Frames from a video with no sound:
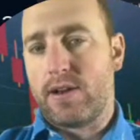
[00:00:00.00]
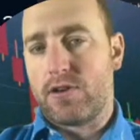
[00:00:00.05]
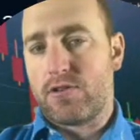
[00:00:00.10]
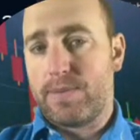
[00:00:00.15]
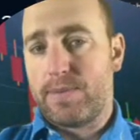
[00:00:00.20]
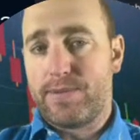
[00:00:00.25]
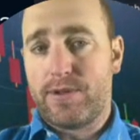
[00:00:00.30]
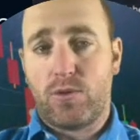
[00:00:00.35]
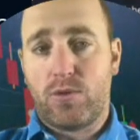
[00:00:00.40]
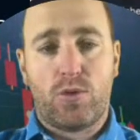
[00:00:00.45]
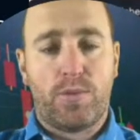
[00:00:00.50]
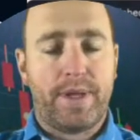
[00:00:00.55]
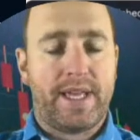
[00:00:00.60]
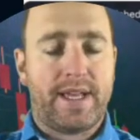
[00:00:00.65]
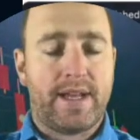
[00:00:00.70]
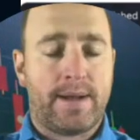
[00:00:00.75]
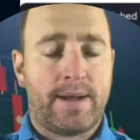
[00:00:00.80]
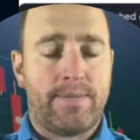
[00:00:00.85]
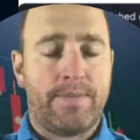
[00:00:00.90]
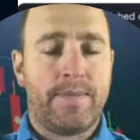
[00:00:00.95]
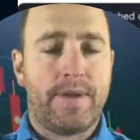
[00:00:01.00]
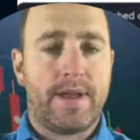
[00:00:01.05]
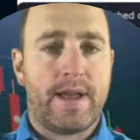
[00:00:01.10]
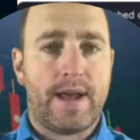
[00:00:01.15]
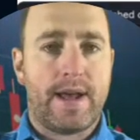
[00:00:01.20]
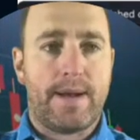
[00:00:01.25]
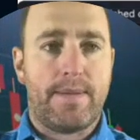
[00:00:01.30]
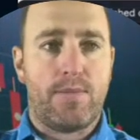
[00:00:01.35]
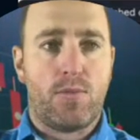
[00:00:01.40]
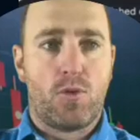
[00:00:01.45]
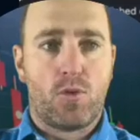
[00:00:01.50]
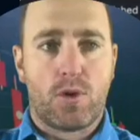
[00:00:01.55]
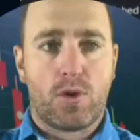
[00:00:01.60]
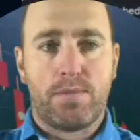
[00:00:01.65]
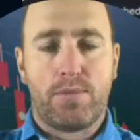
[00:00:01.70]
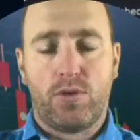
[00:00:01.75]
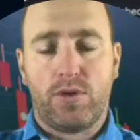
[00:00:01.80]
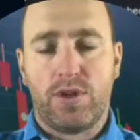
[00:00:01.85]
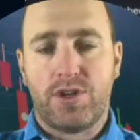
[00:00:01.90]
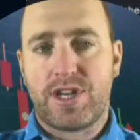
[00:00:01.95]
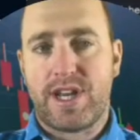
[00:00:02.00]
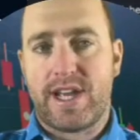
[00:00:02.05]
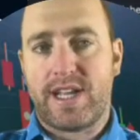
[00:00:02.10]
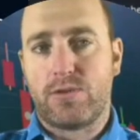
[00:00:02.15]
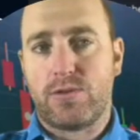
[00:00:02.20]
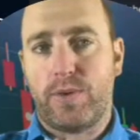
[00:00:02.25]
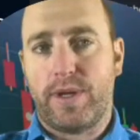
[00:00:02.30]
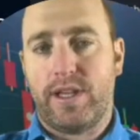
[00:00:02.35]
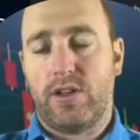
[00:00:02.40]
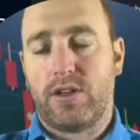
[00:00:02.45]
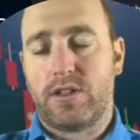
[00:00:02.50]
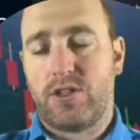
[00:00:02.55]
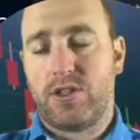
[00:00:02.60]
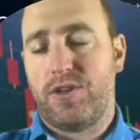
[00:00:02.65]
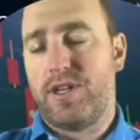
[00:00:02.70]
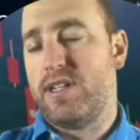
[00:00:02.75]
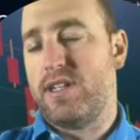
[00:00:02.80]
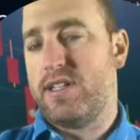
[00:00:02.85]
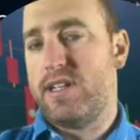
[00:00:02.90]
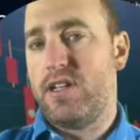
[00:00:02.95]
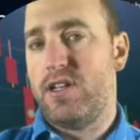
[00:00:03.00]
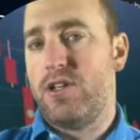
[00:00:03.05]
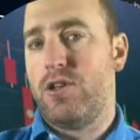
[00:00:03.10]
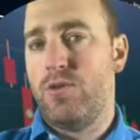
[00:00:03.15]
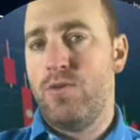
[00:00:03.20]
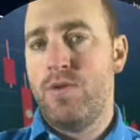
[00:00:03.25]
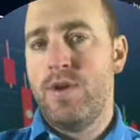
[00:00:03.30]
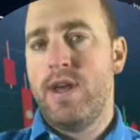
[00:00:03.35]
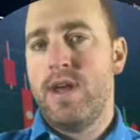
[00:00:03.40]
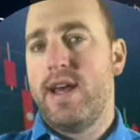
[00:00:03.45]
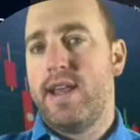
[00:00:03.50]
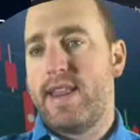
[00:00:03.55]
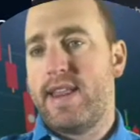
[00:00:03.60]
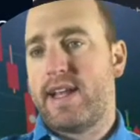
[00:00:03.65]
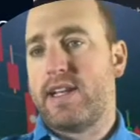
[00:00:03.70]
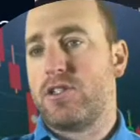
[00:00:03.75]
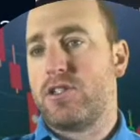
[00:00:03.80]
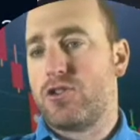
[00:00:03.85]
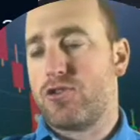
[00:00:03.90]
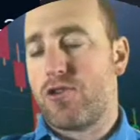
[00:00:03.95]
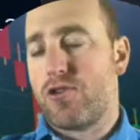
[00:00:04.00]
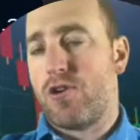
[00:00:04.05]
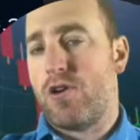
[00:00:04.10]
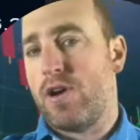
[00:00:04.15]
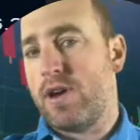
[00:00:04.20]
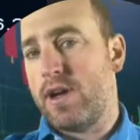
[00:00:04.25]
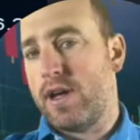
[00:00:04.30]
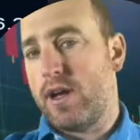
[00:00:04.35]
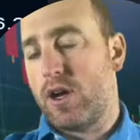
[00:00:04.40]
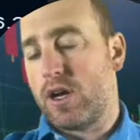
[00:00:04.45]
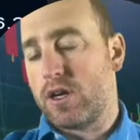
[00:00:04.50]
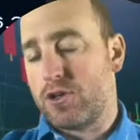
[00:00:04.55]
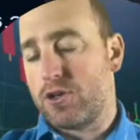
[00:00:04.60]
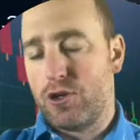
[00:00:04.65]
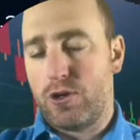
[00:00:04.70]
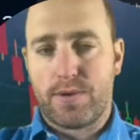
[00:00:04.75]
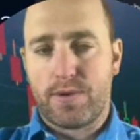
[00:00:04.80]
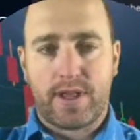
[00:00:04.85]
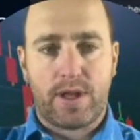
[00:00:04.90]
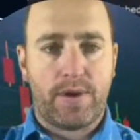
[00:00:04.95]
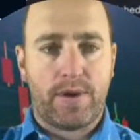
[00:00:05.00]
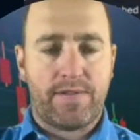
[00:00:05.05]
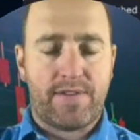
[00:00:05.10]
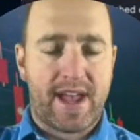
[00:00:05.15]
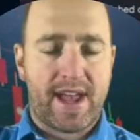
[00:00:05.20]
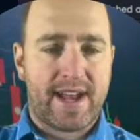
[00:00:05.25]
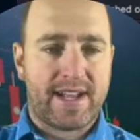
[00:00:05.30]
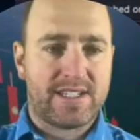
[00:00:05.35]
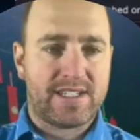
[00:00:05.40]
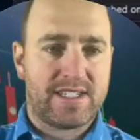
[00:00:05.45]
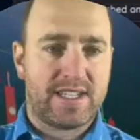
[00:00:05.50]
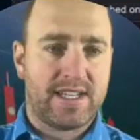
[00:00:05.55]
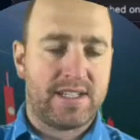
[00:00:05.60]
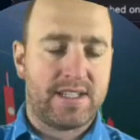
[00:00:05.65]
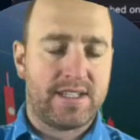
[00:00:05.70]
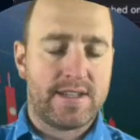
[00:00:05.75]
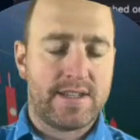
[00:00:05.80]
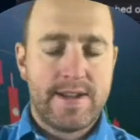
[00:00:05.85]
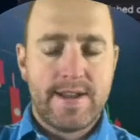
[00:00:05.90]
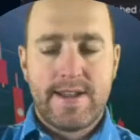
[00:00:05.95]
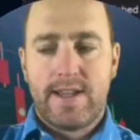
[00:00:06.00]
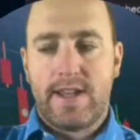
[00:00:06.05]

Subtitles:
crypto will become more bullish as we look to continue that strong October that we've had since,